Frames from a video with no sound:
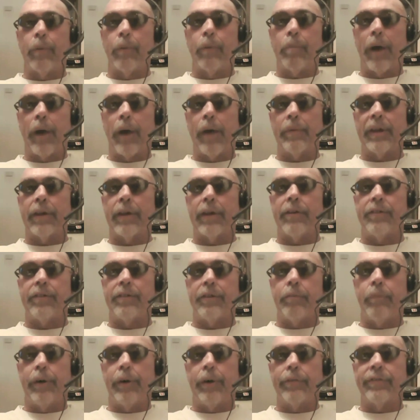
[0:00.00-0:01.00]
We're probably gonna
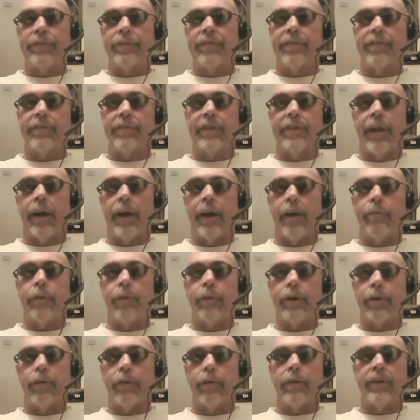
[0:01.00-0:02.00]
do most of the live
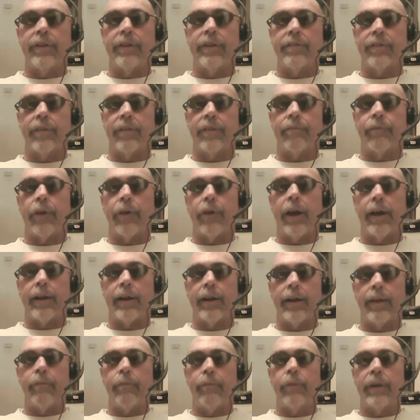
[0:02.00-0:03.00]
recordings on
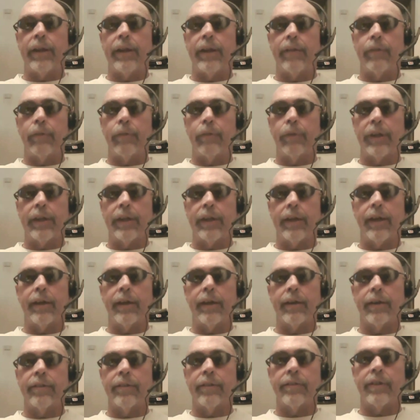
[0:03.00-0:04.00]
Friday whenever we
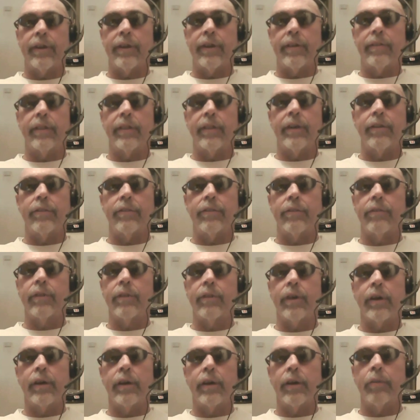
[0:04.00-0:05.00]
can, because that that's
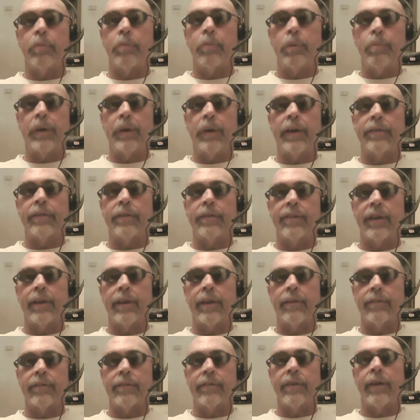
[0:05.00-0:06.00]
uh, gonna be best to
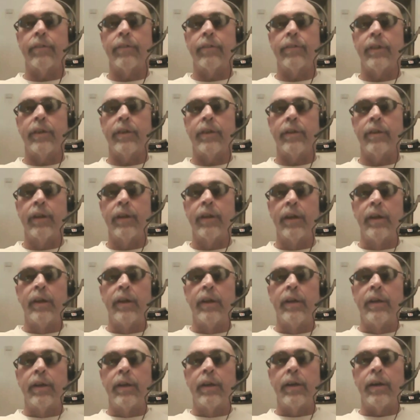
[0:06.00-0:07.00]
get Seth in.
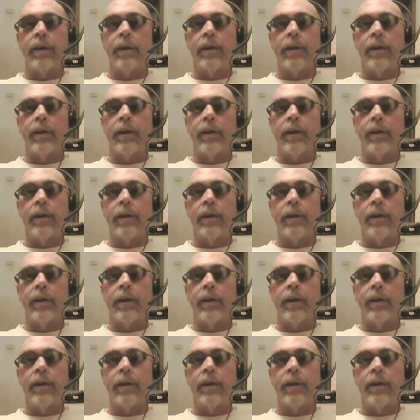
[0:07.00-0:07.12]
Uh,